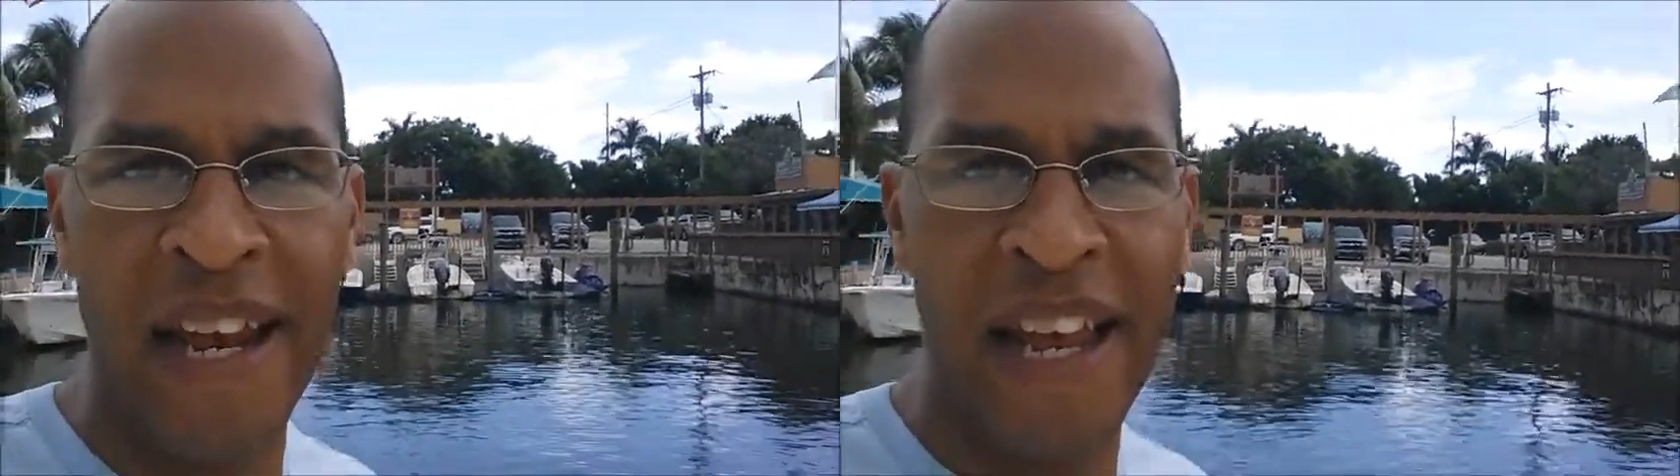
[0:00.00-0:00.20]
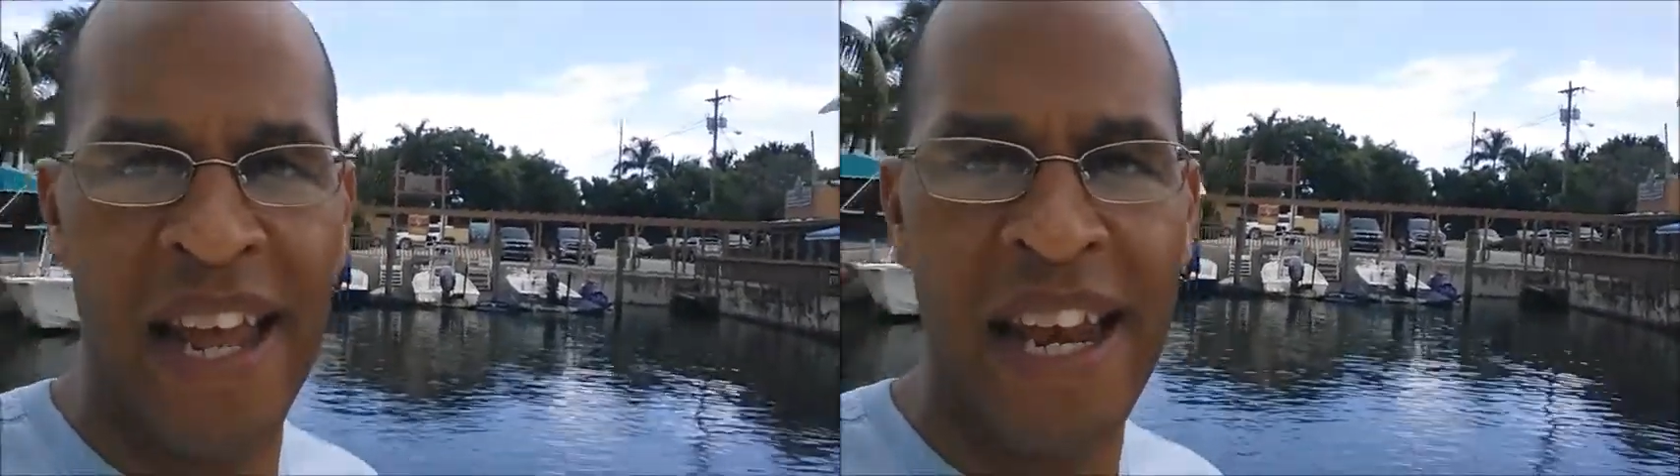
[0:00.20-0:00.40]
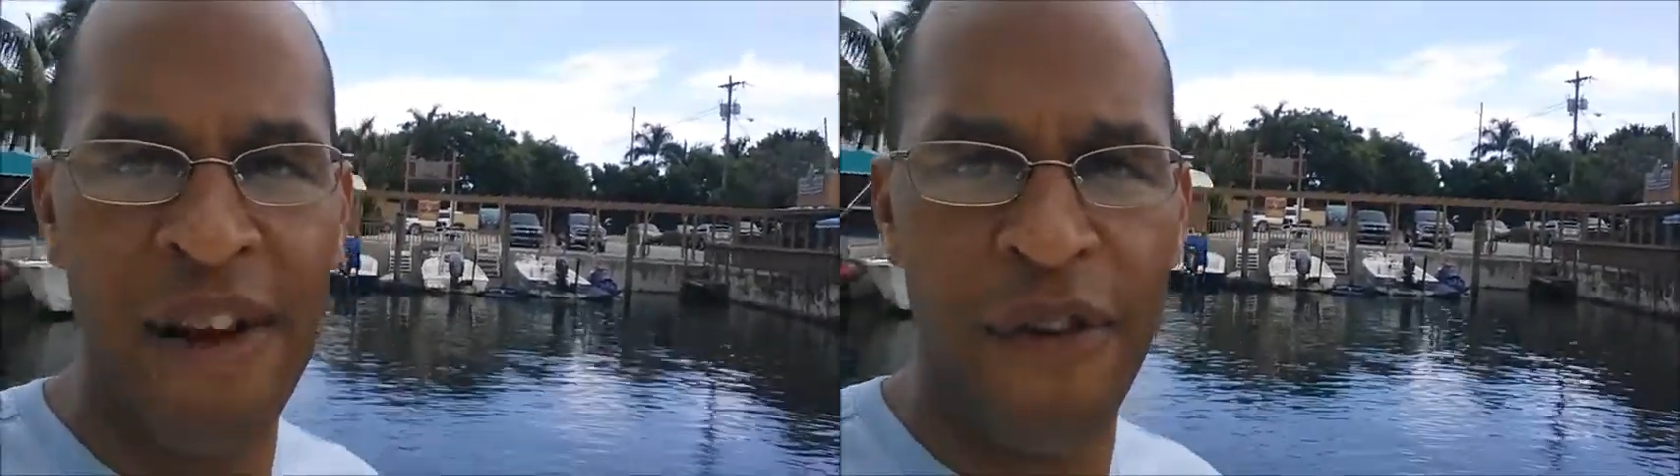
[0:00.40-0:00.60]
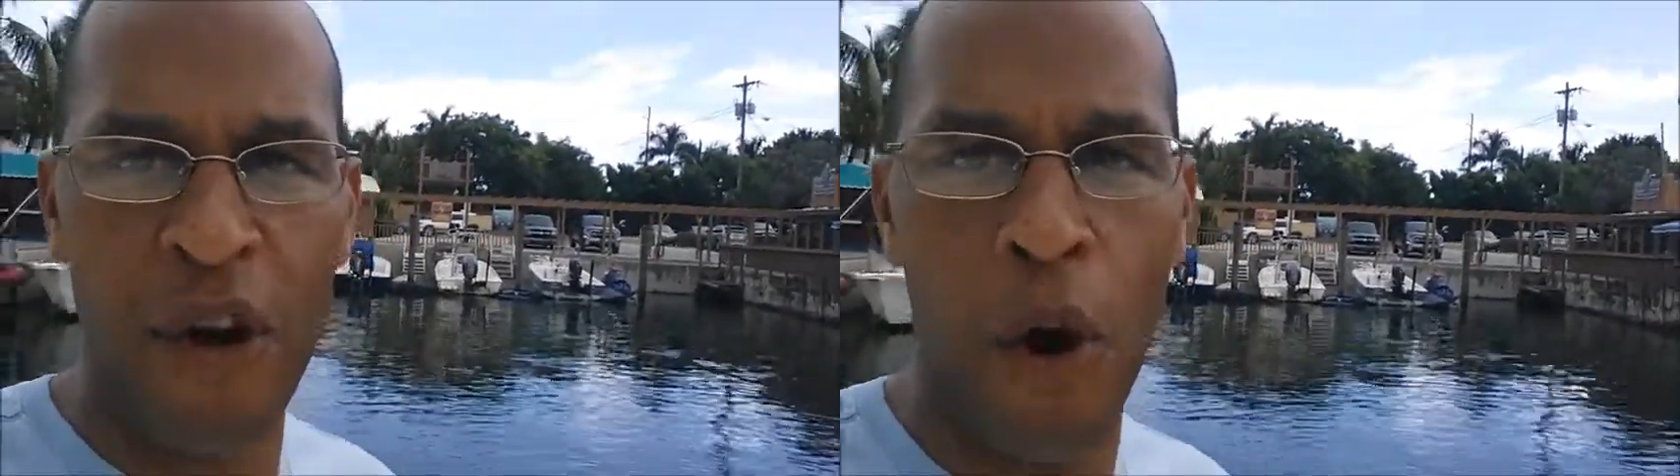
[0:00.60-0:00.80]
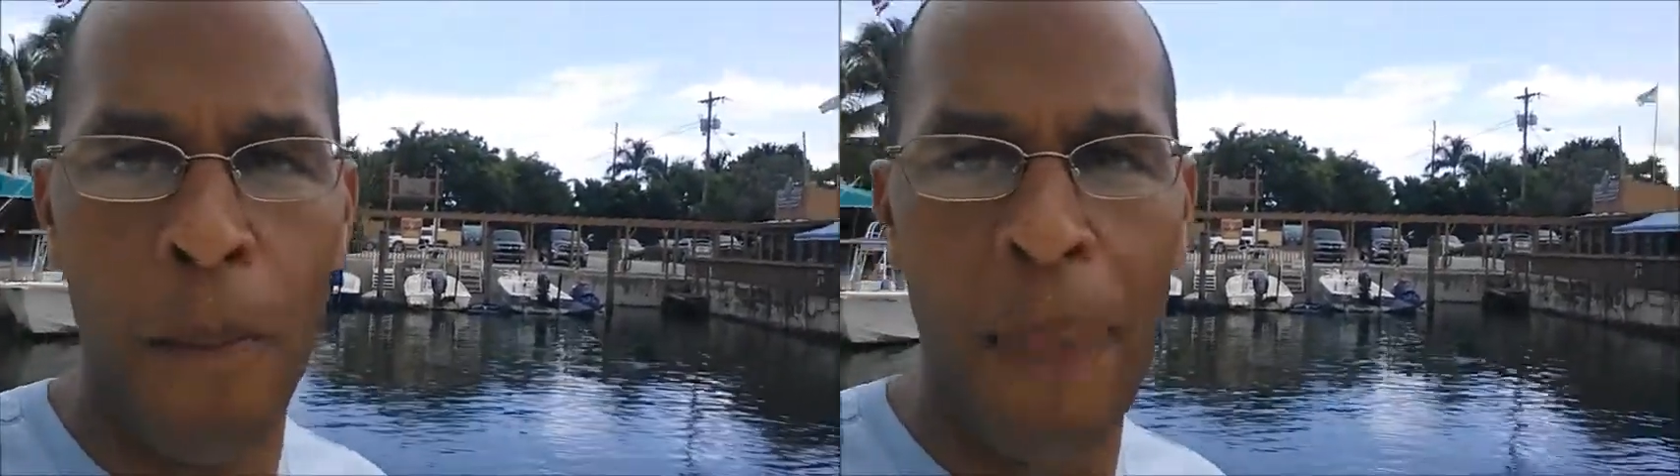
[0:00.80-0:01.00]
it can never
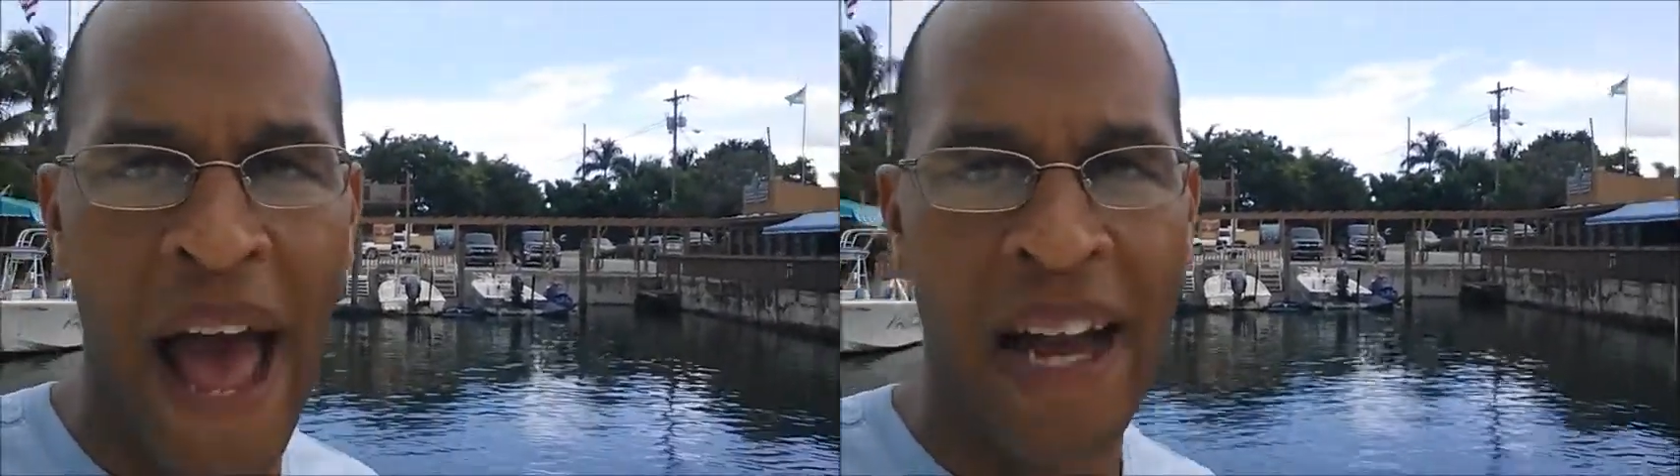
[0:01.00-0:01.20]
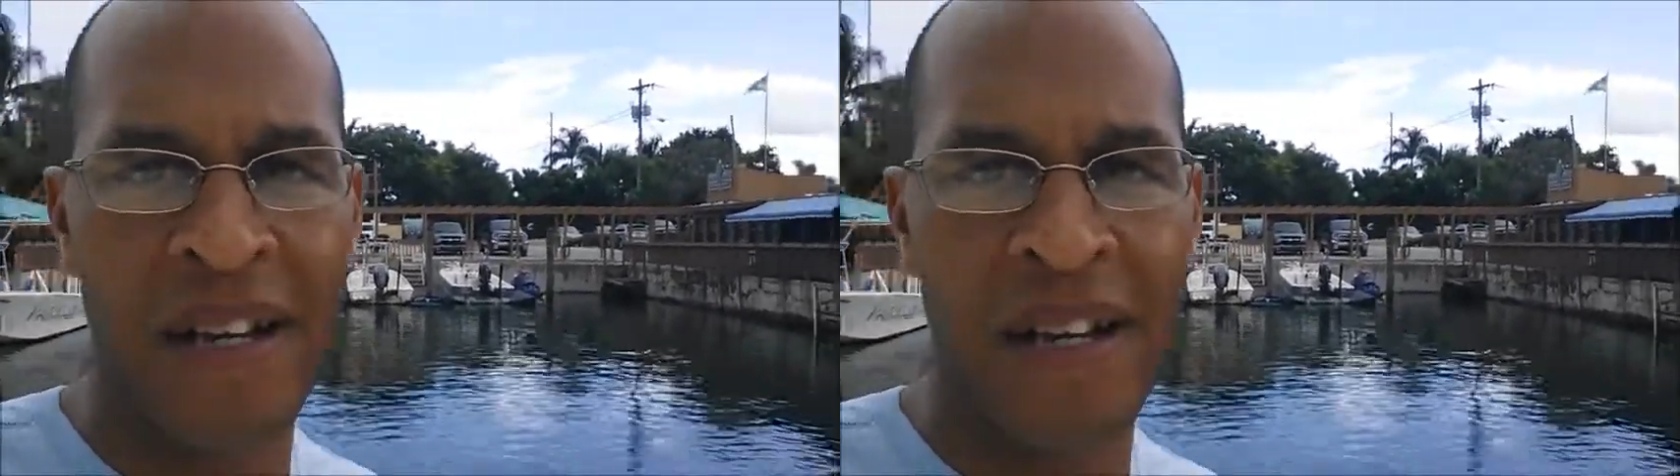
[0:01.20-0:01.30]
go back